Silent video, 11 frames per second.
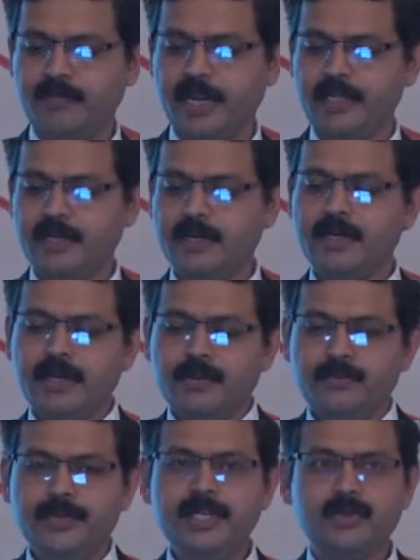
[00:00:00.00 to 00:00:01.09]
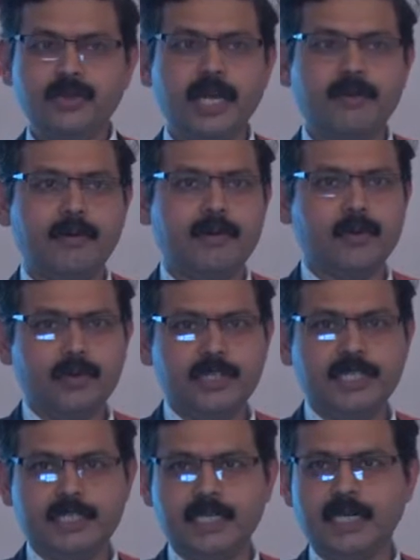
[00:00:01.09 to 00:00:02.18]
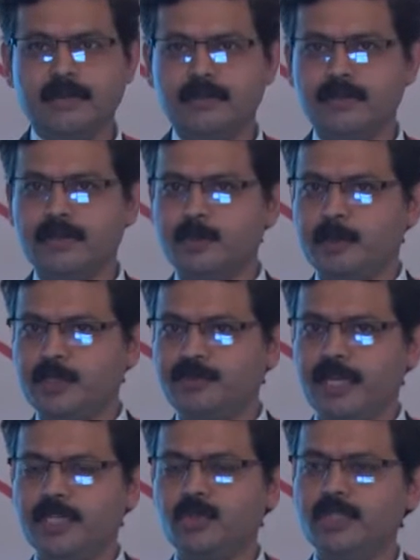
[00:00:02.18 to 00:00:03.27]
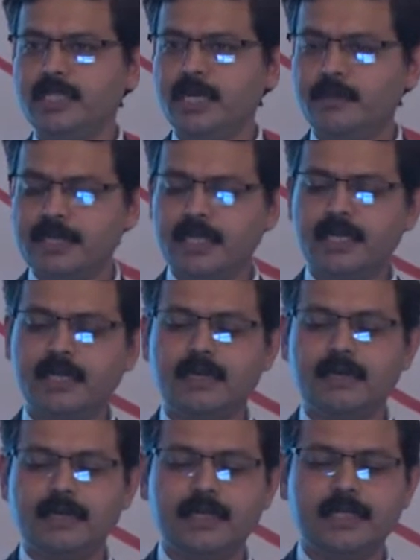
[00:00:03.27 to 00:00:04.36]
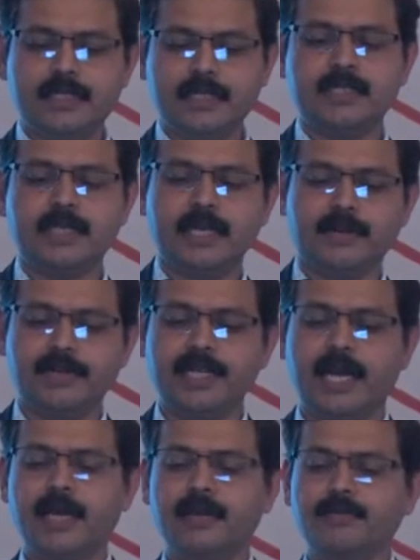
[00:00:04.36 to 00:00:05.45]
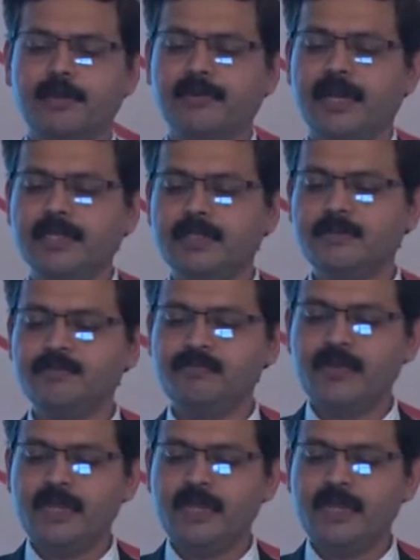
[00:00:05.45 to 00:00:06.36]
Rather, we don't have our own data specifically to India, but then it is there very high prevalence,